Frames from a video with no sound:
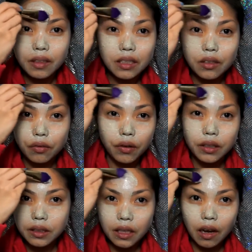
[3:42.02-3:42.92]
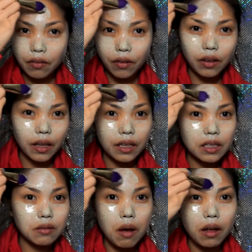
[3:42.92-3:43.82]
that's the first thing I felt like
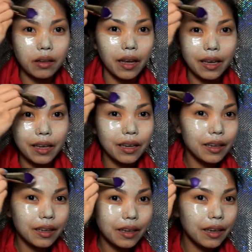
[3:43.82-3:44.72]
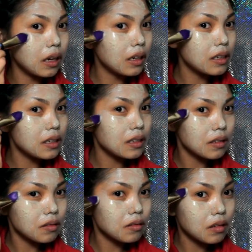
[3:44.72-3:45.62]
it smelled like. It is